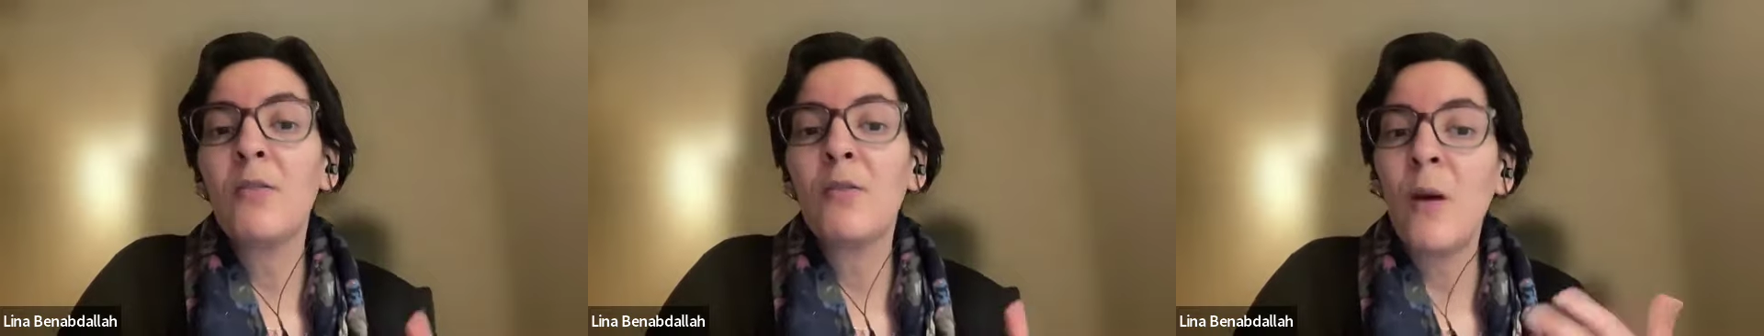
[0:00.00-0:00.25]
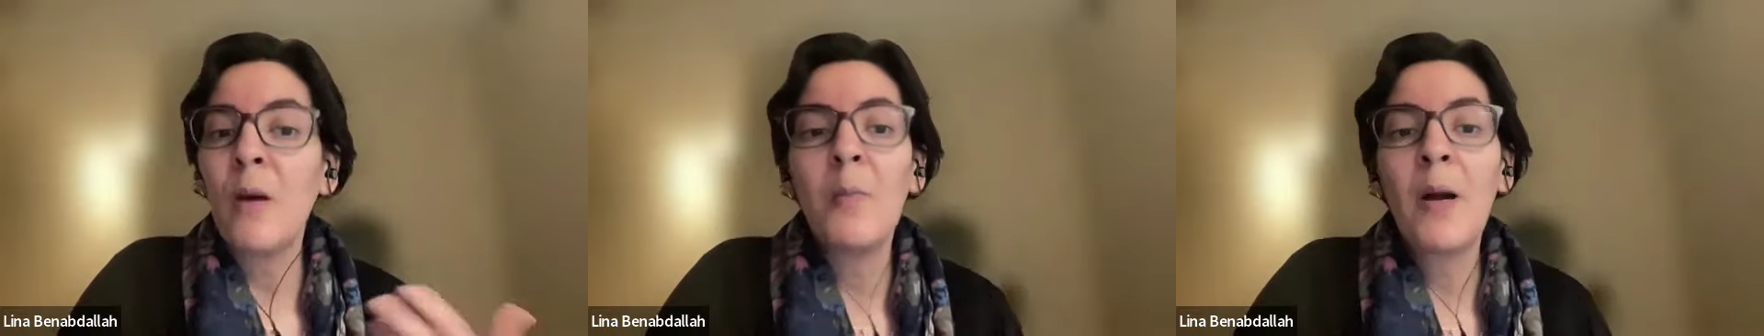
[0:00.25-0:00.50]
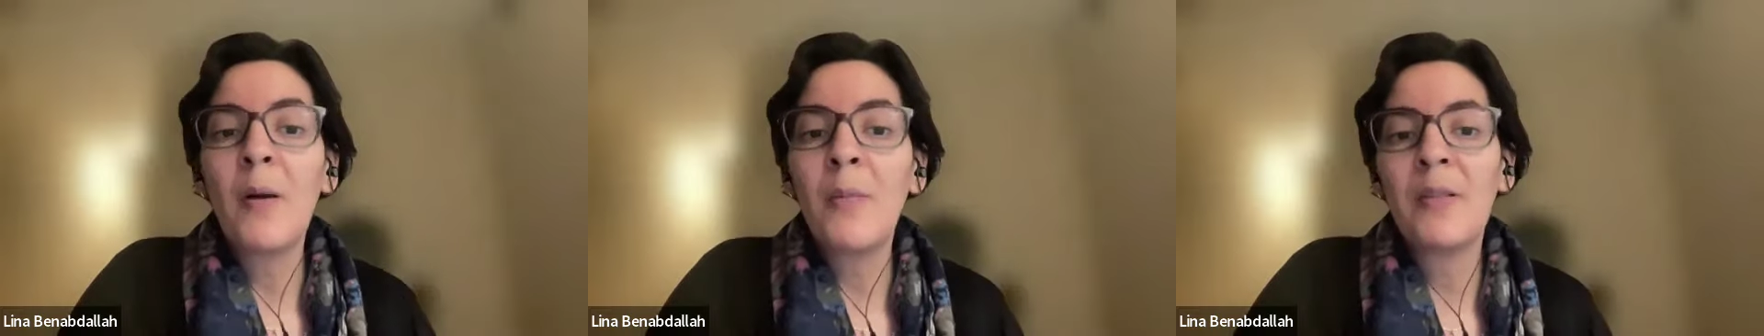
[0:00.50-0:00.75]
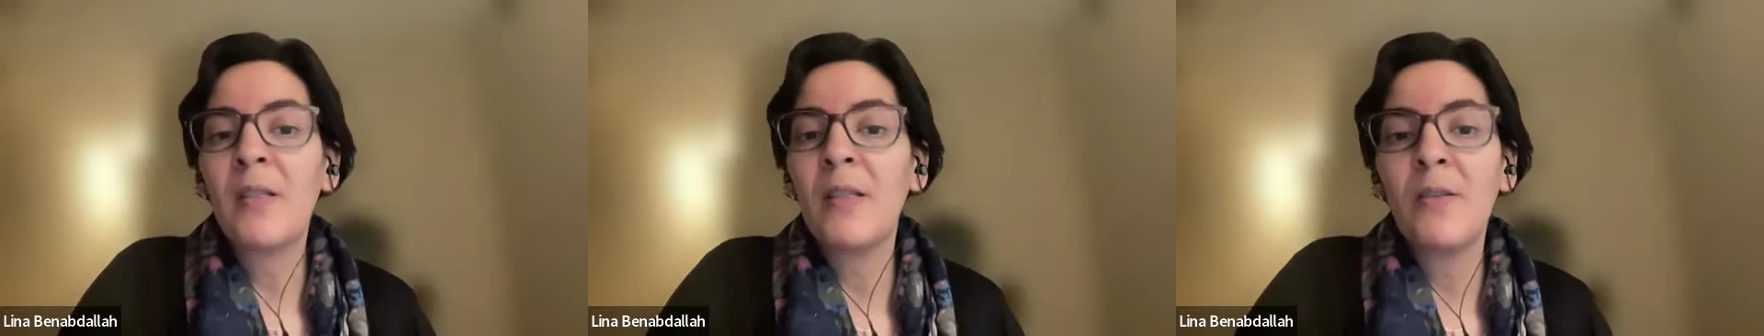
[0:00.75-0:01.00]
to ramp up
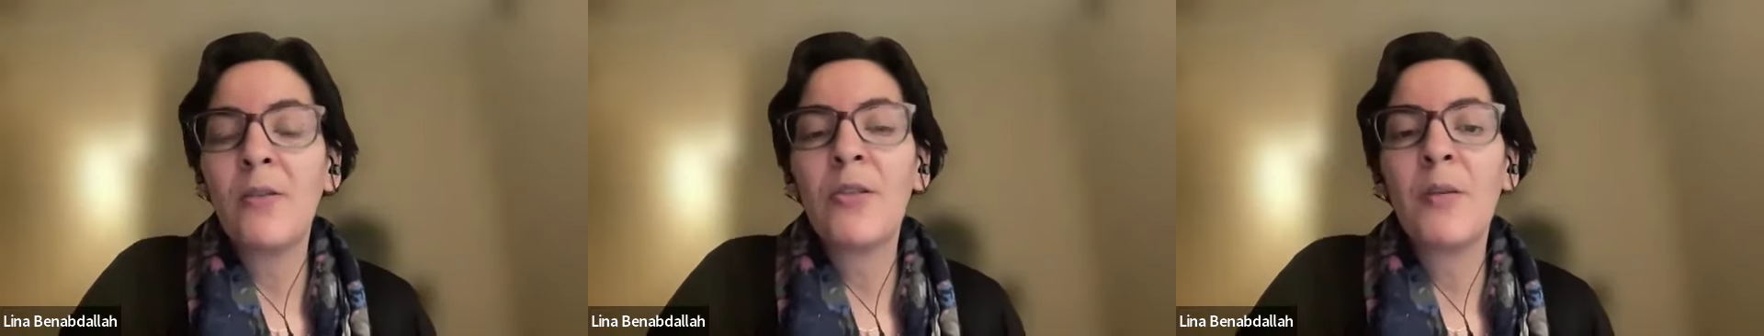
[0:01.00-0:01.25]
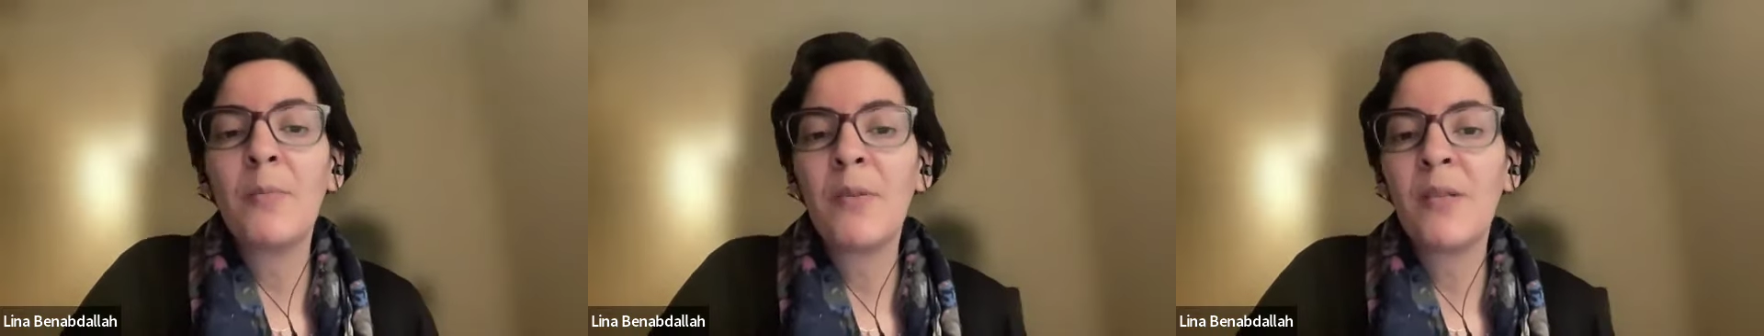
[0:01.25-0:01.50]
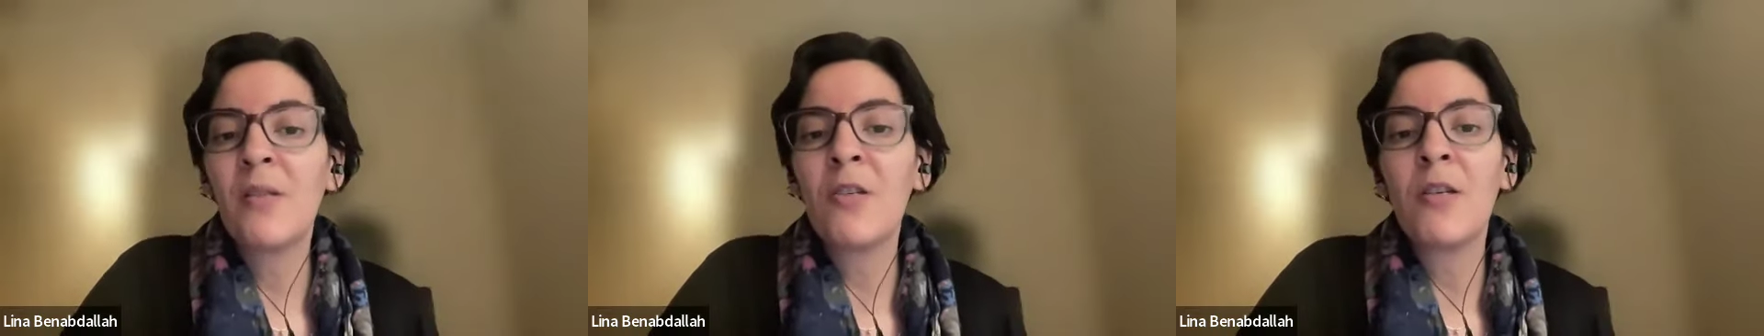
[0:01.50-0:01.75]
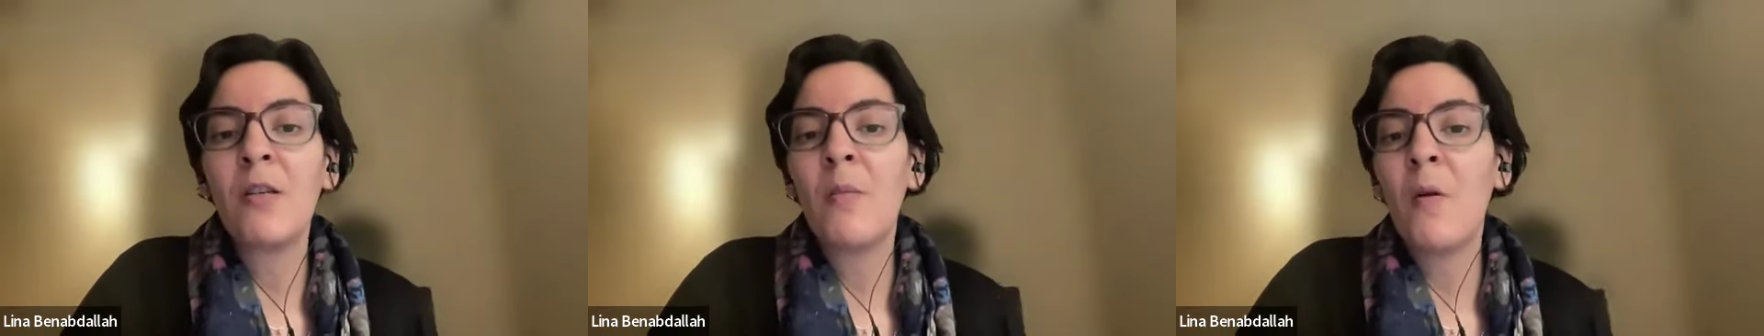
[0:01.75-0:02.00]
its leadership
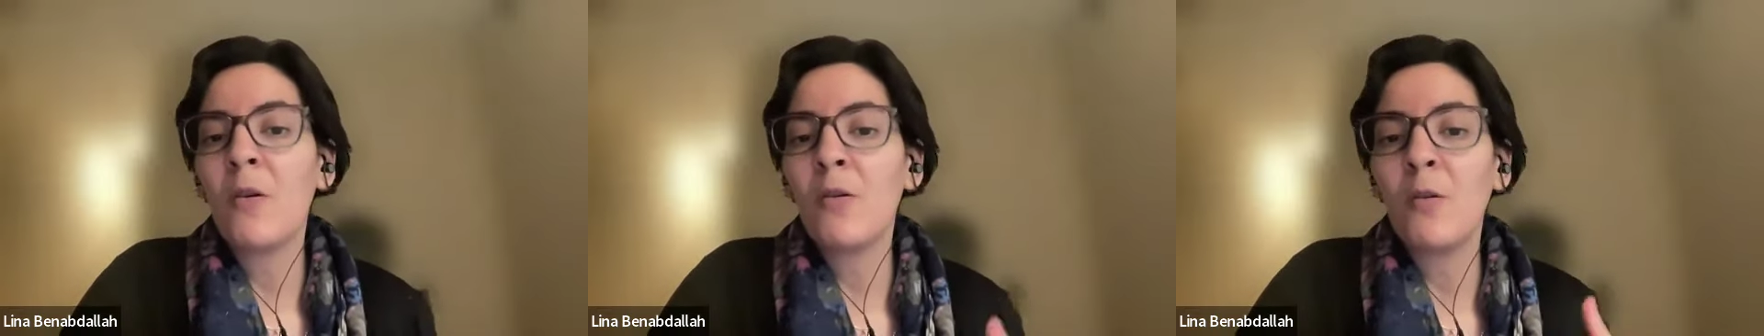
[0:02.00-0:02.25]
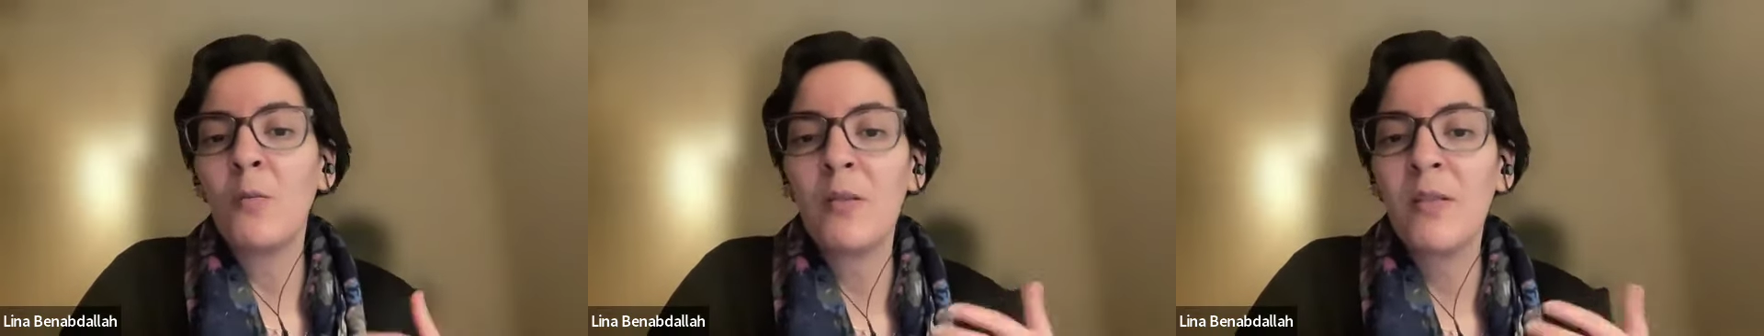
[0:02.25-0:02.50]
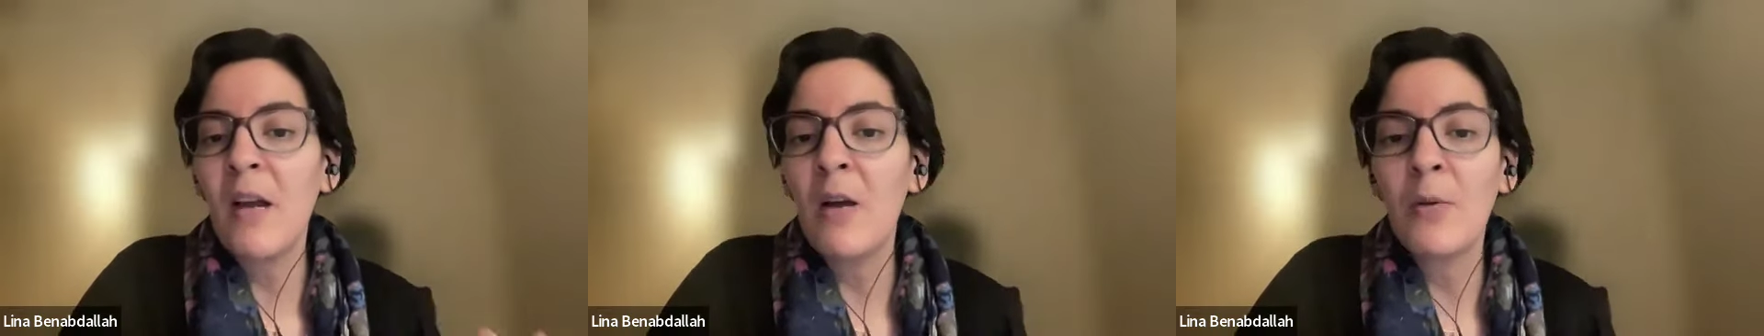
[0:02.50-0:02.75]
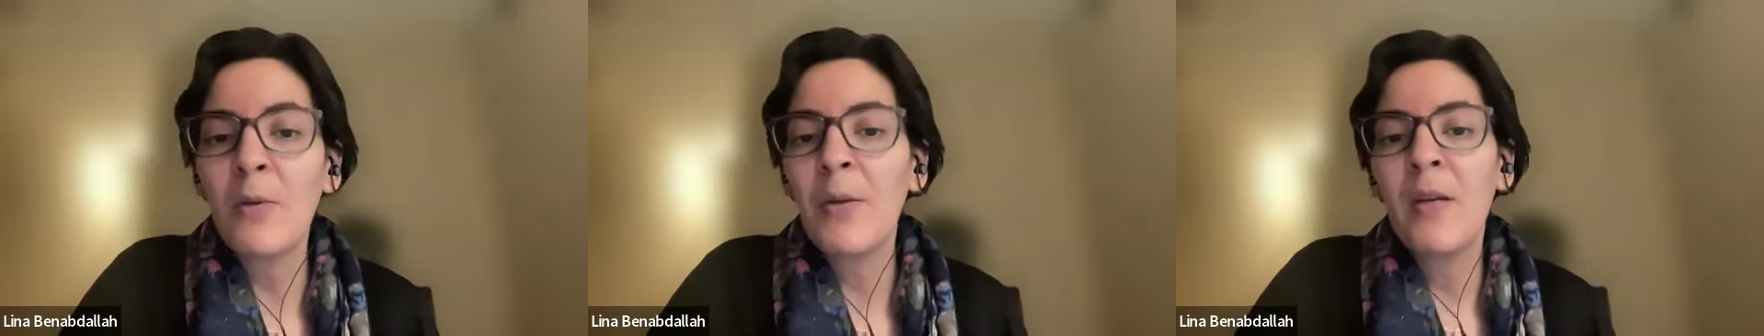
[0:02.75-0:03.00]
position among global
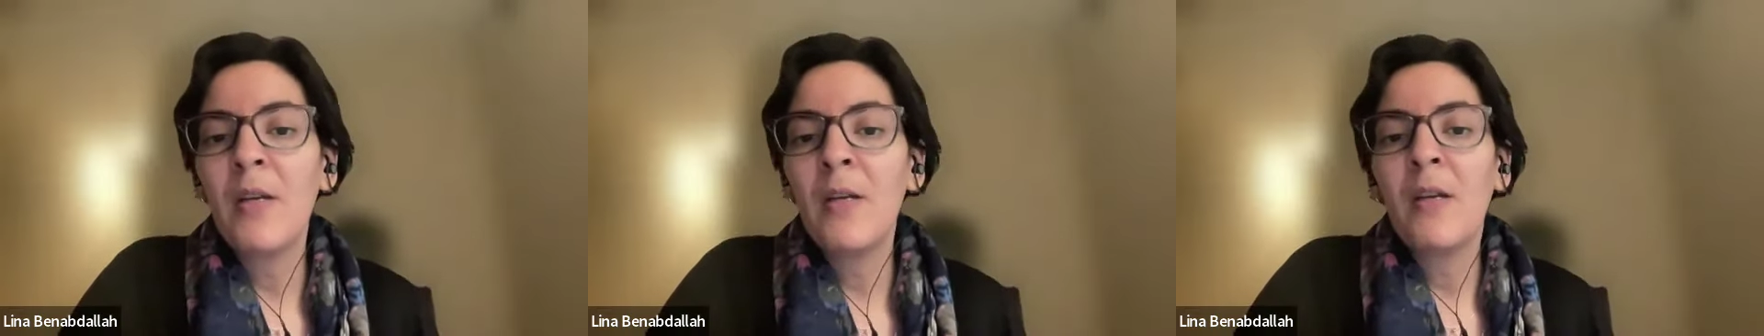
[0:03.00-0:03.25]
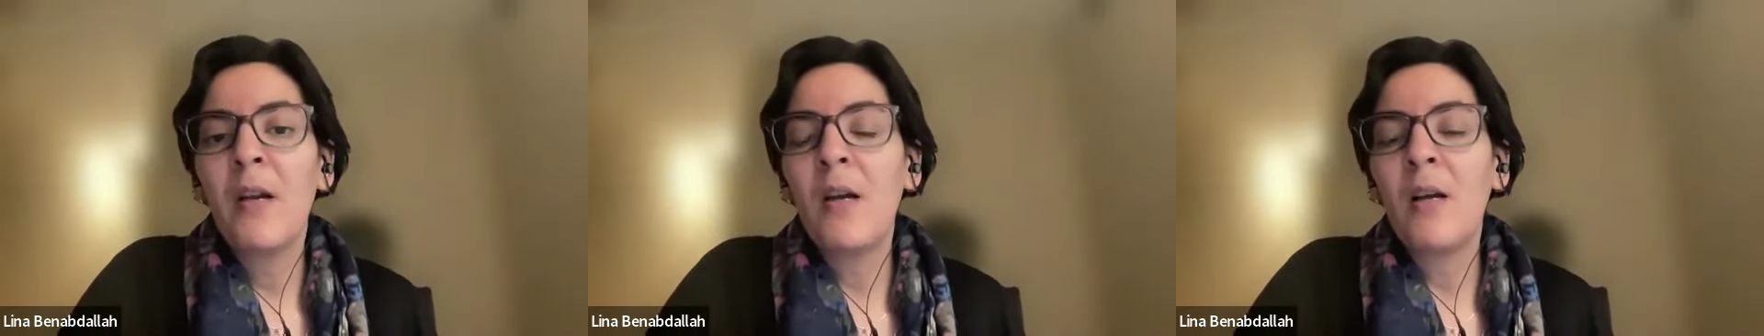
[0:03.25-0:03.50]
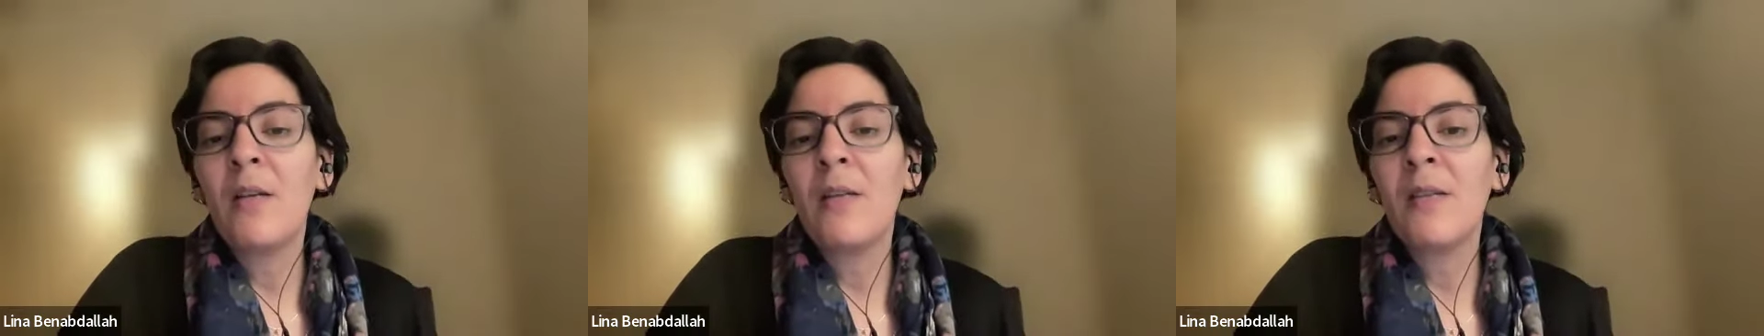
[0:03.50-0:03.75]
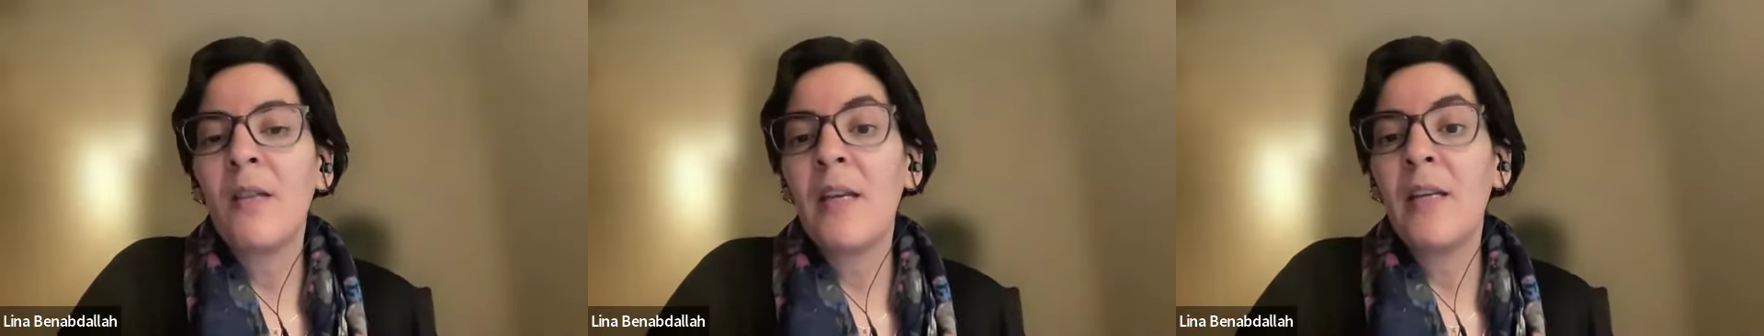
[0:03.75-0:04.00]
South
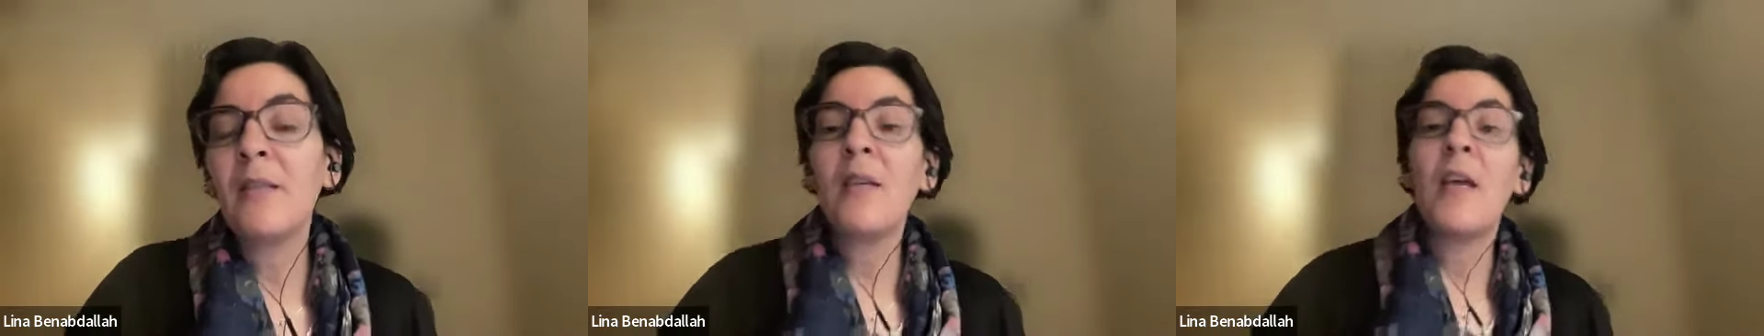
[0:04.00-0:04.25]
states.